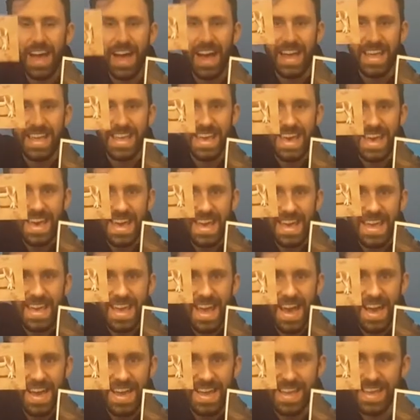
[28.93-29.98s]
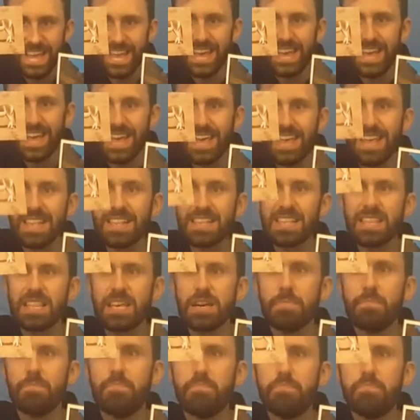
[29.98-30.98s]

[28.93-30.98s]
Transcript: a kiang is the